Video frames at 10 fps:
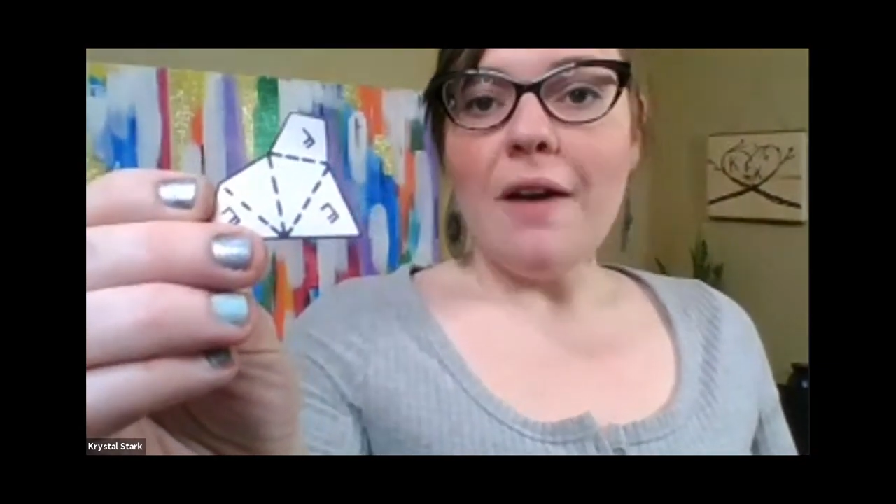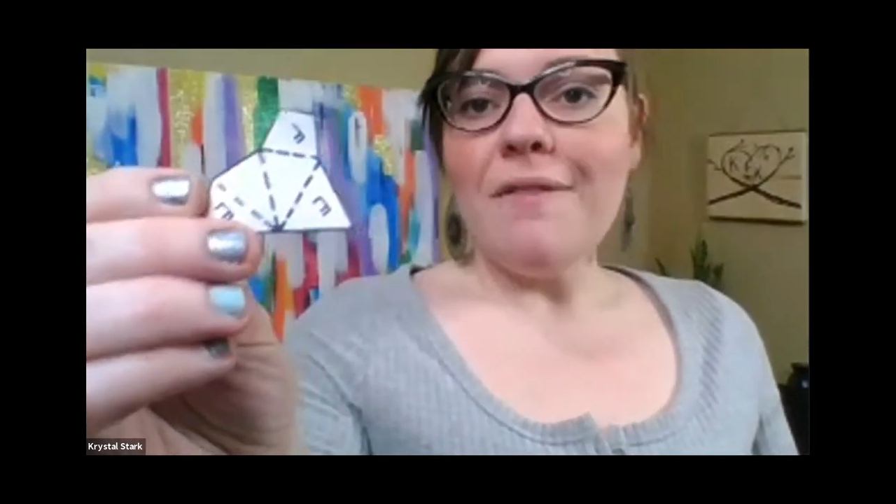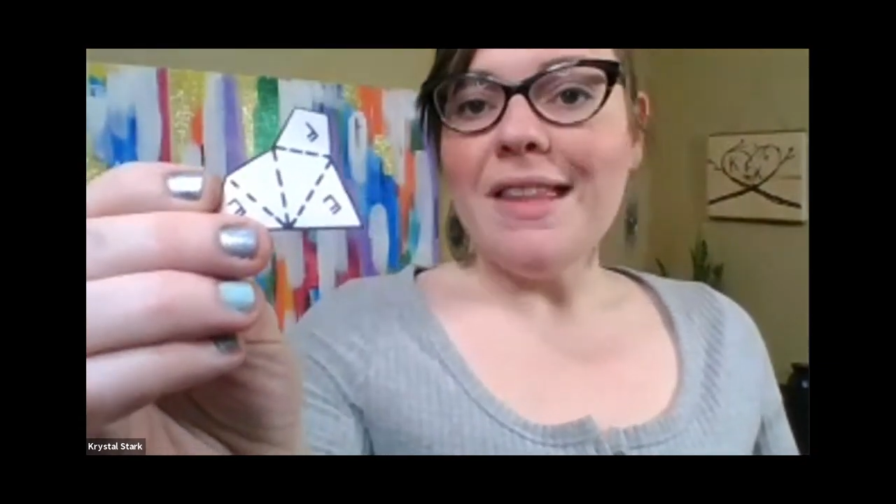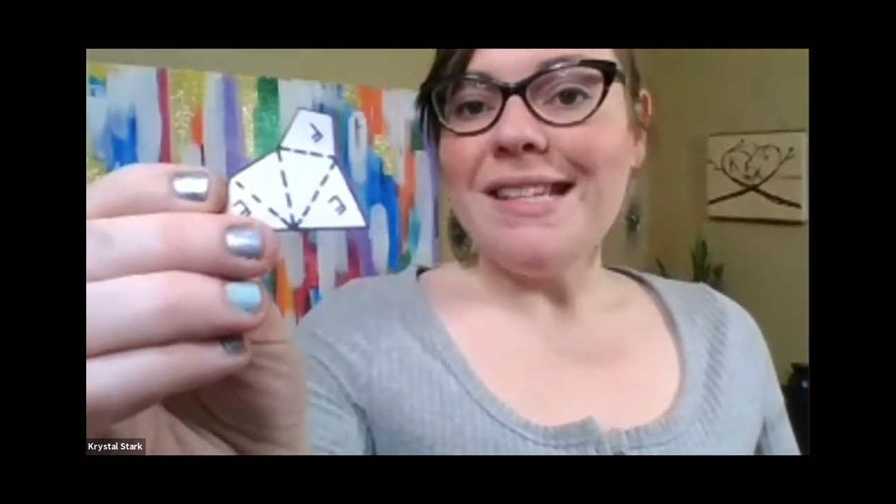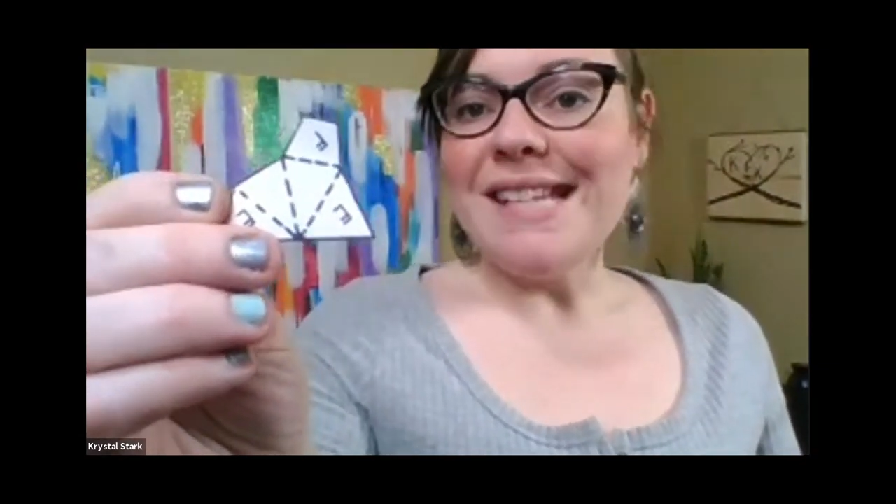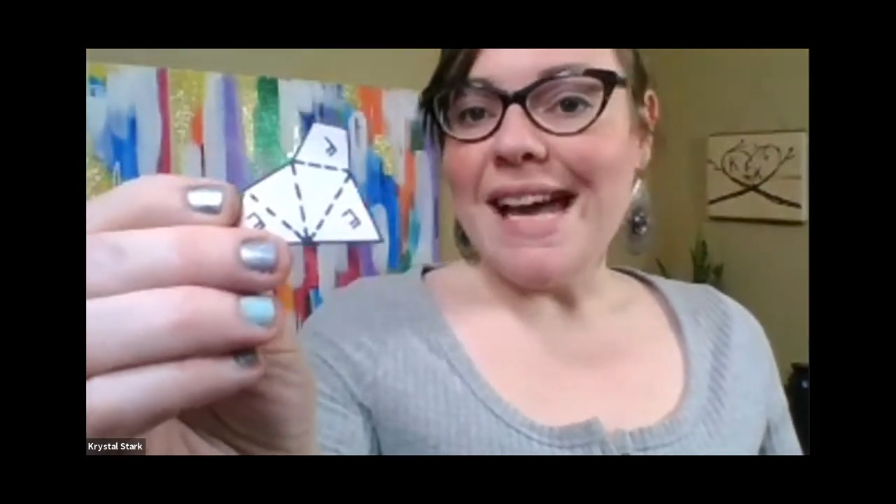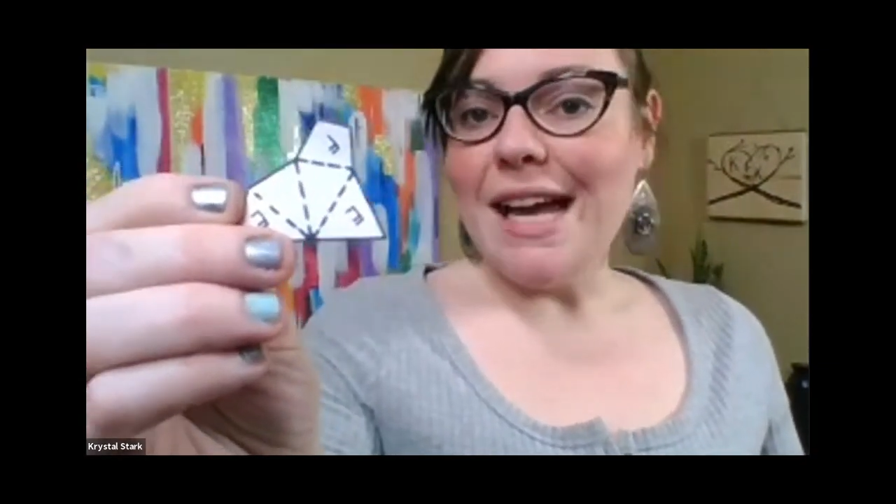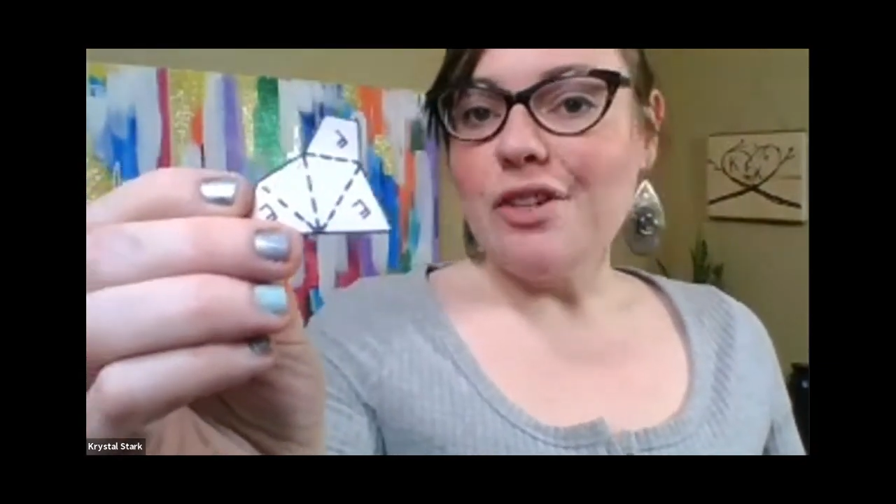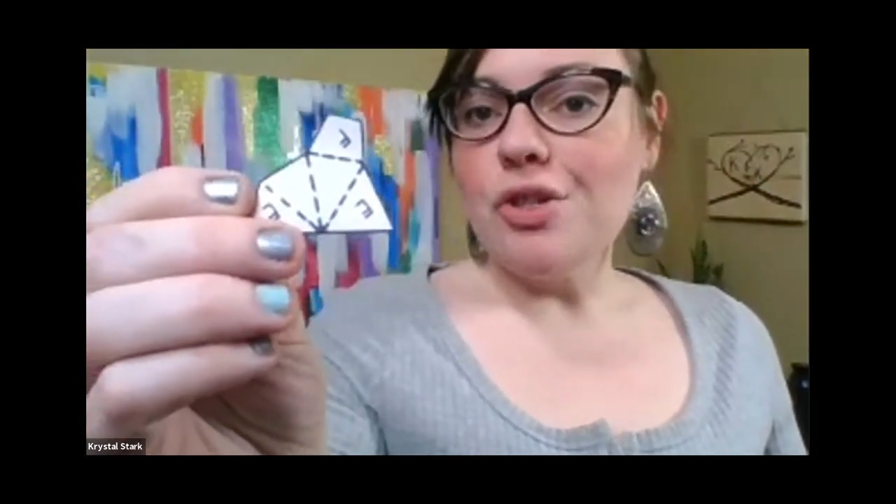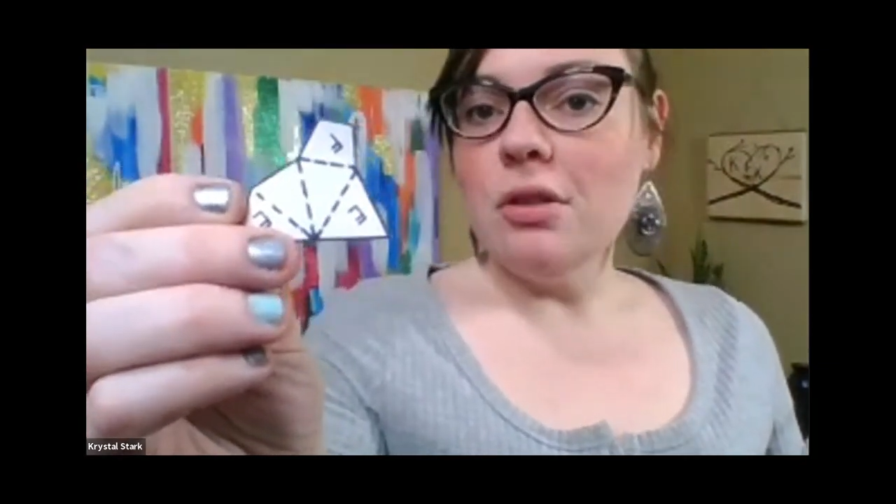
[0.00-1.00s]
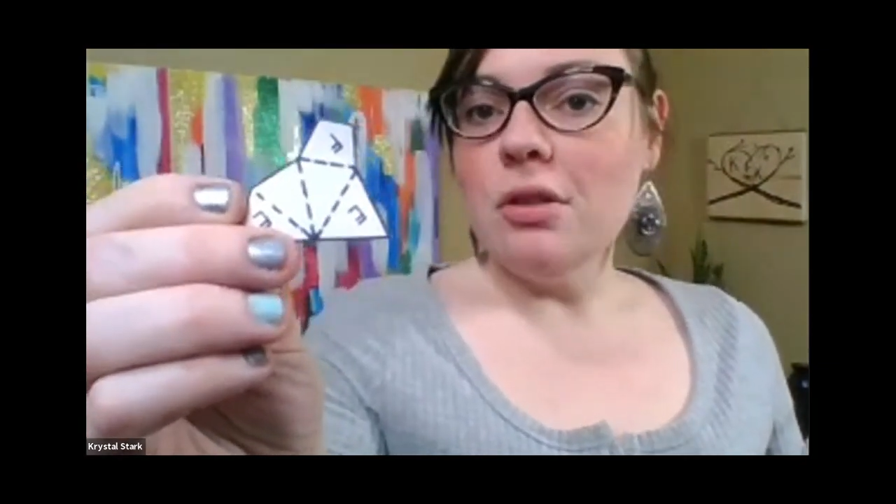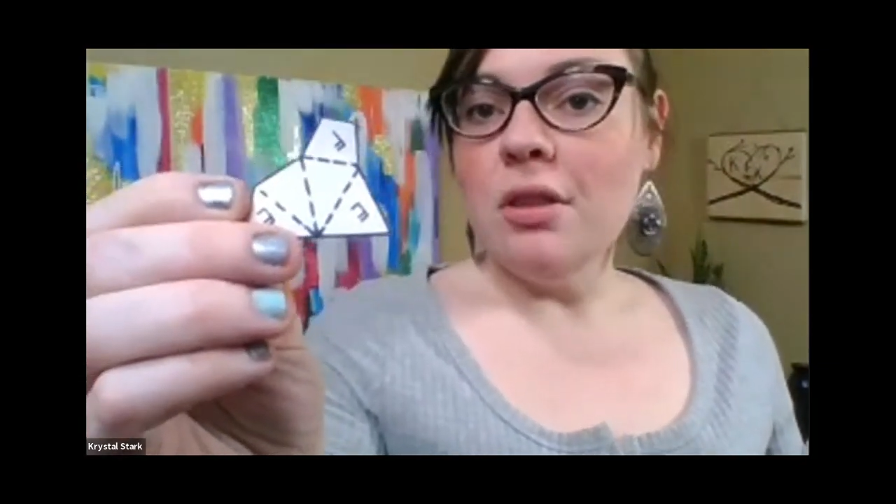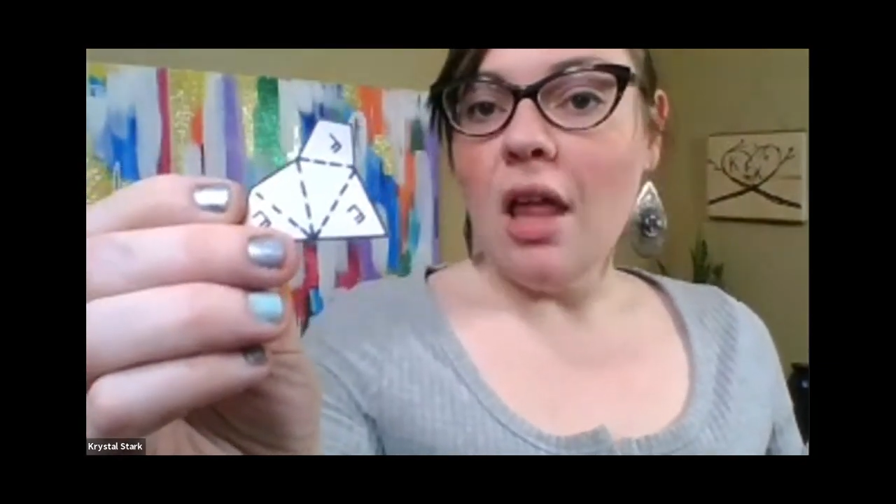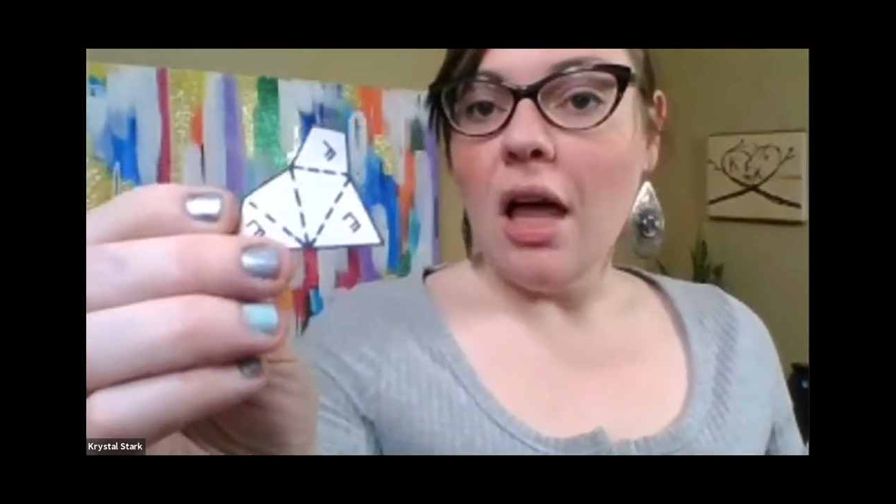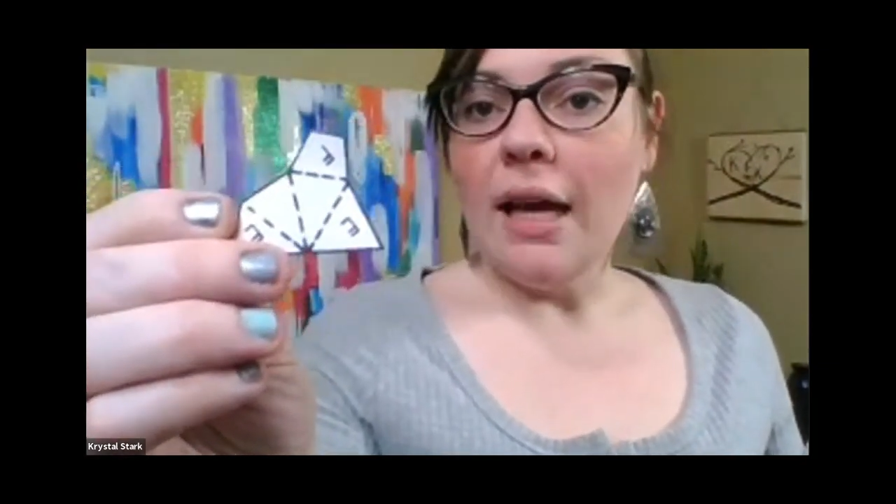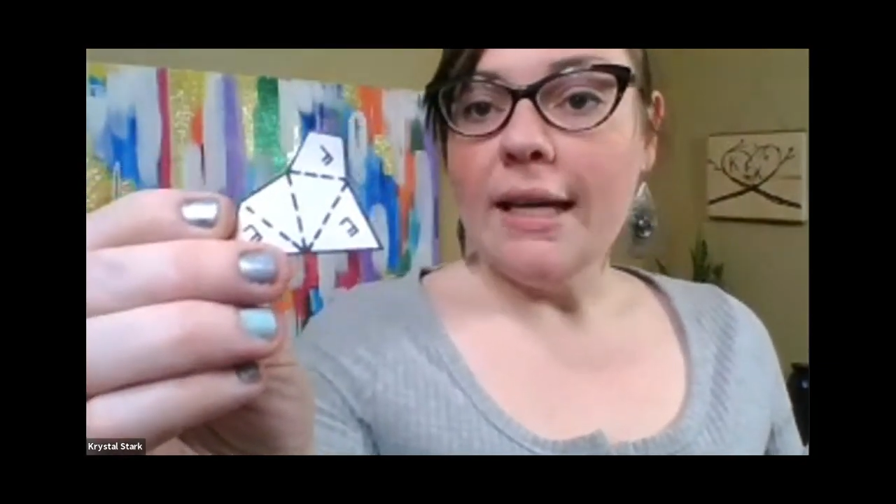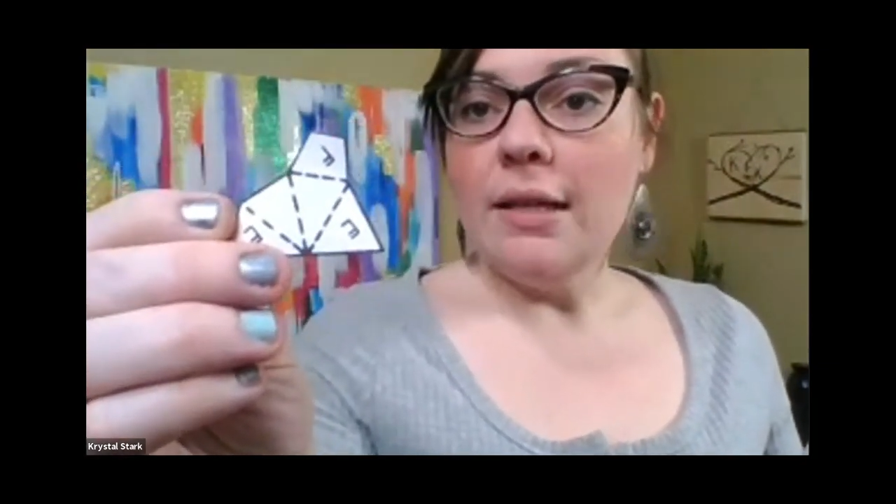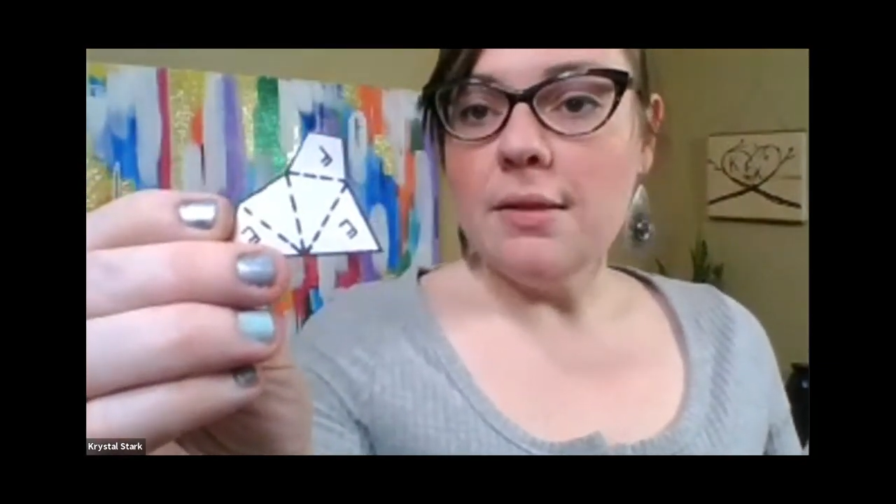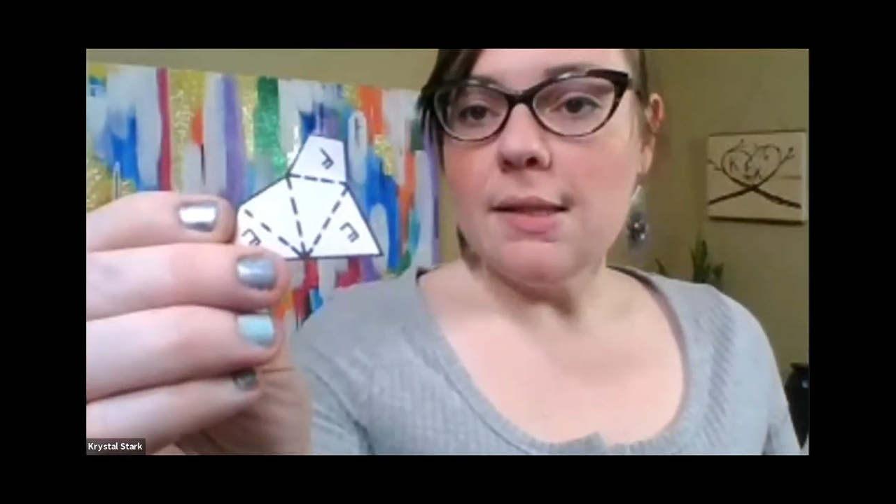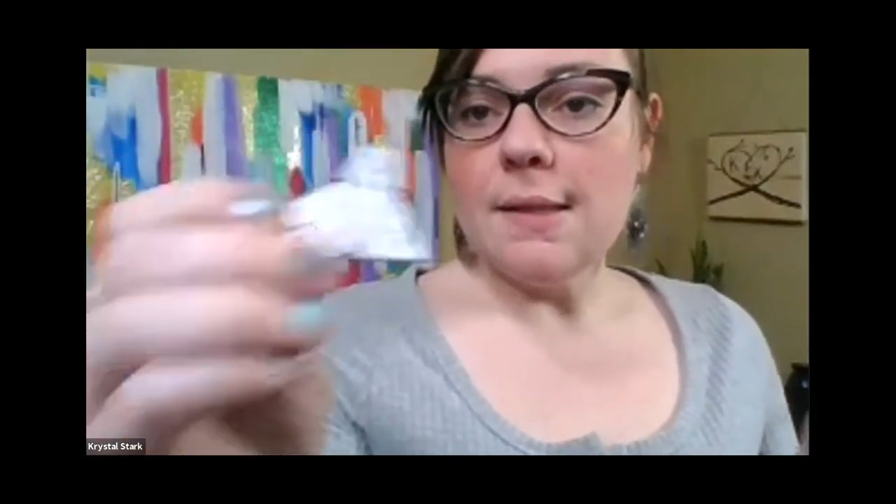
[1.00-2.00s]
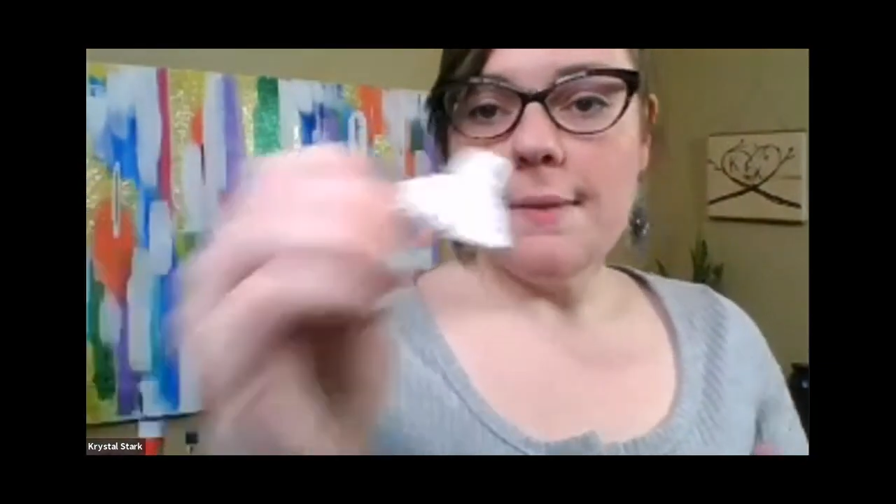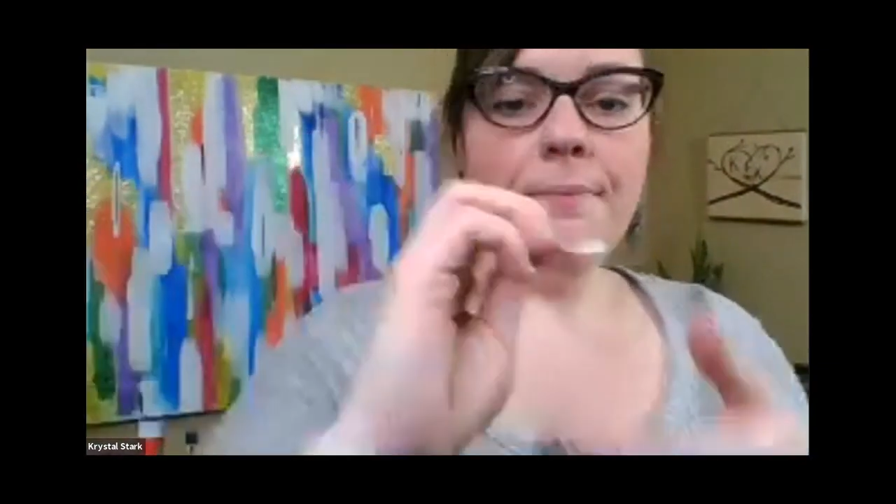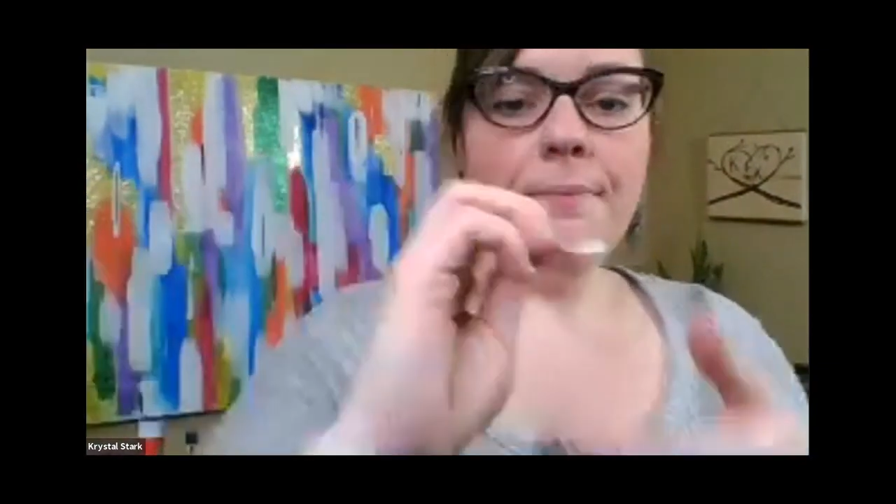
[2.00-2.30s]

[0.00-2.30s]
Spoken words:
of the dashed lines.